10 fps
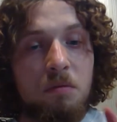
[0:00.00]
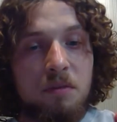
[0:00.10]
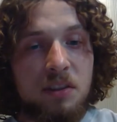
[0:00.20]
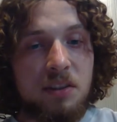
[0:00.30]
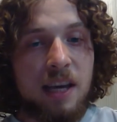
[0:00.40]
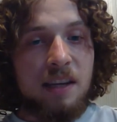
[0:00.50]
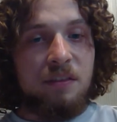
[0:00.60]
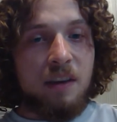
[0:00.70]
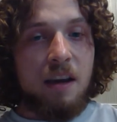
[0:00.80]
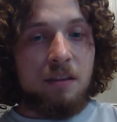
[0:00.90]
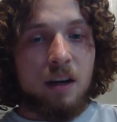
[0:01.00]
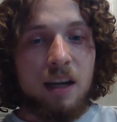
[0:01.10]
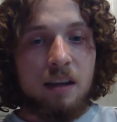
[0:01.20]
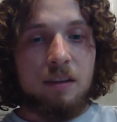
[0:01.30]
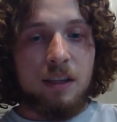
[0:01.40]
This takes faith,
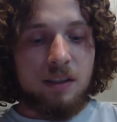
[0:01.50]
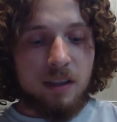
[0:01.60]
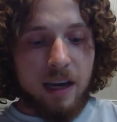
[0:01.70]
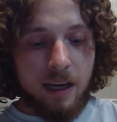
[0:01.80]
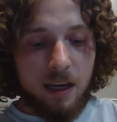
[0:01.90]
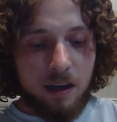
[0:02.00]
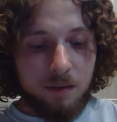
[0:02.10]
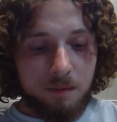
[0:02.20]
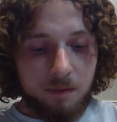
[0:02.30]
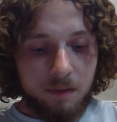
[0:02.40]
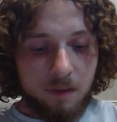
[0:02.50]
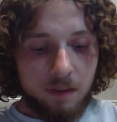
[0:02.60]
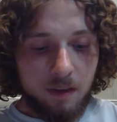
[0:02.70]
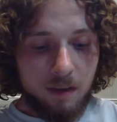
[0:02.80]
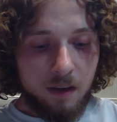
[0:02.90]
right? It's like
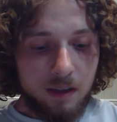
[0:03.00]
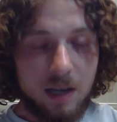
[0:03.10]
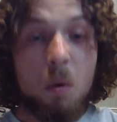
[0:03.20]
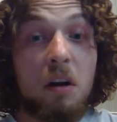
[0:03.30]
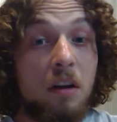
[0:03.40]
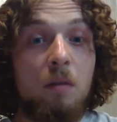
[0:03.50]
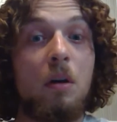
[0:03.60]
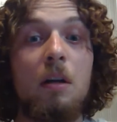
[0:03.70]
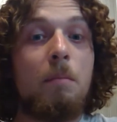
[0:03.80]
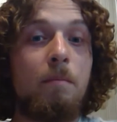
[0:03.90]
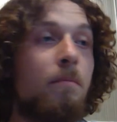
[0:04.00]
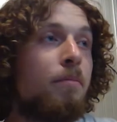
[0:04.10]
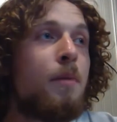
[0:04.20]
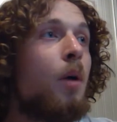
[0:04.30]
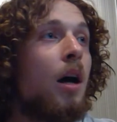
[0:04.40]
what a
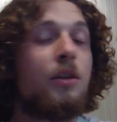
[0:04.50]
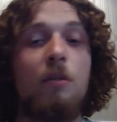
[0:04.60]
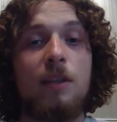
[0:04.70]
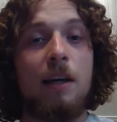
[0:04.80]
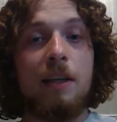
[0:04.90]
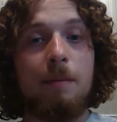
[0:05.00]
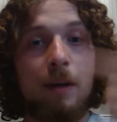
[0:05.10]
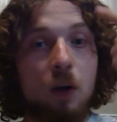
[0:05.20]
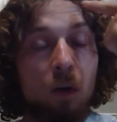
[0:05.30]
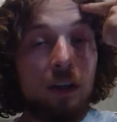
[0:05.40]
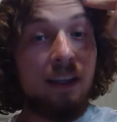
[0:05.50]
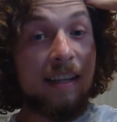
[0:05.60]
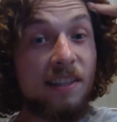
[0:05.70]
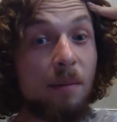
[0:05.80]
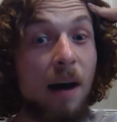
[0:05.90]
preposterous idea. But
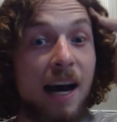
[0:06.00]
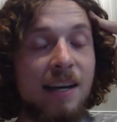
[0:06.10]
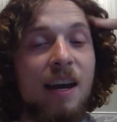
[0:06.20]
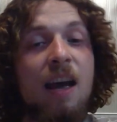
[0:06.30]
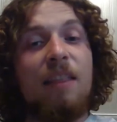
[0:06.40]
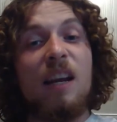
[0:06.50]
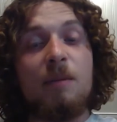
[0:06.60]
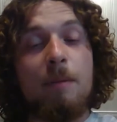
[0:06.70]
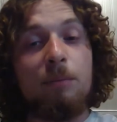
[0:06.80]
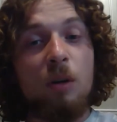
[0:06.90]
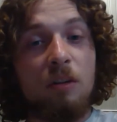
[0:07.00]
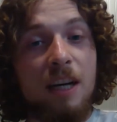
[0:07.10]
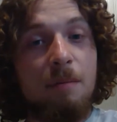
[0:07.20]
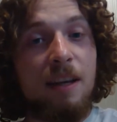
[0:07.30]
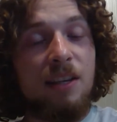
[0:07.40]
it's the mind that has been
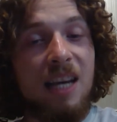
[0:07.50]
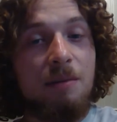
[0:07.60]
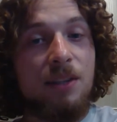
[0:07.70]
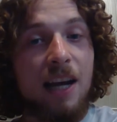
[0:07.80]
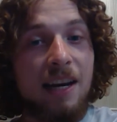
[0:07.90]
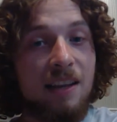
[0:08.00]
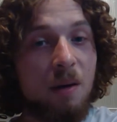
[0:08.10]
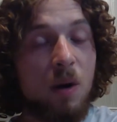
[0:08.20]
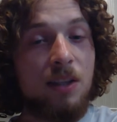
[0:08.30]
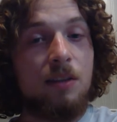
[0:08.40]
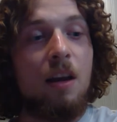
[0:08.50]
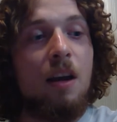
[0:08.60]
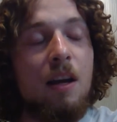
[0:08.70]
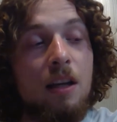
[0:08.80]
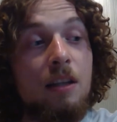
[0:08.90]
programmed by the same society that wants
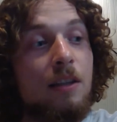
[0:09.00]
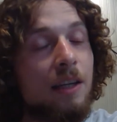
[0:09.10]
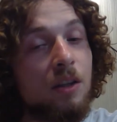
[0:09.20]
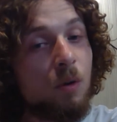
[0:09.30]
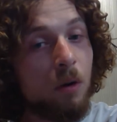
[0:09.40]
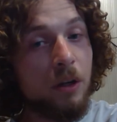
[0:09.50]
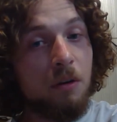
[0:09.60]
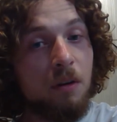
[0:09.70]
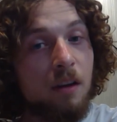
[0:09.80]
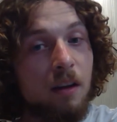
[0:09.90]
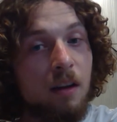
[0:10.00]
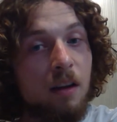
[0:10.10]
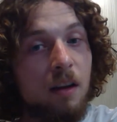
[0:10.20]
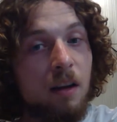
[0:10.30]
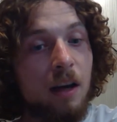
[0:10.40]
to control you
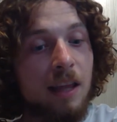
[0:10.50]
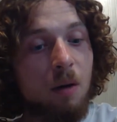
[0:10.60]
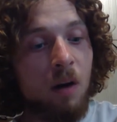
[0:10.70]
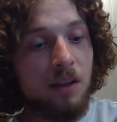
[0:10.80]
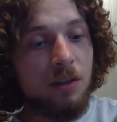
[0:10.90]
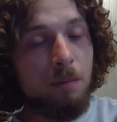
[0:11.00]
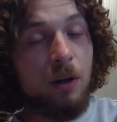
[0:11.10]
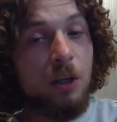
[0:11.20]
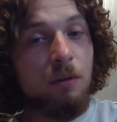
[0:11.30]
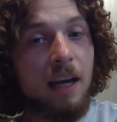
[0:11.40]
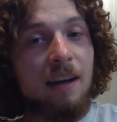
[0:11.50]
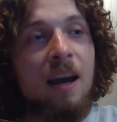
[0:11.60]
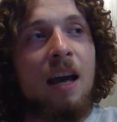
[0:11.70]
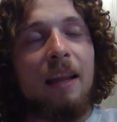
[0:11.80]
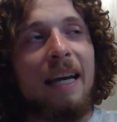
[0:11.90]
and that wants to put you in line.
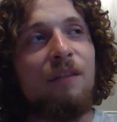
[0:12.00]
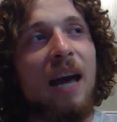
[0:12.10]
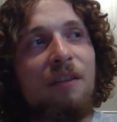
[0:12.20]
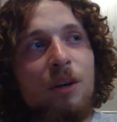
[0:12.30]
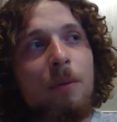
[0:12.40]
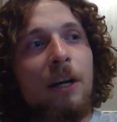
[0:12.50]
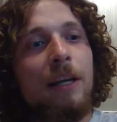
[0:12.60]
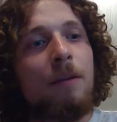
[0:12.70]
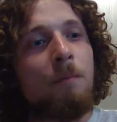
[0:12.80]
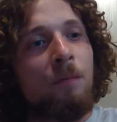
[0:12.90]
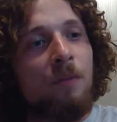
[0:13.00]
Like if everybody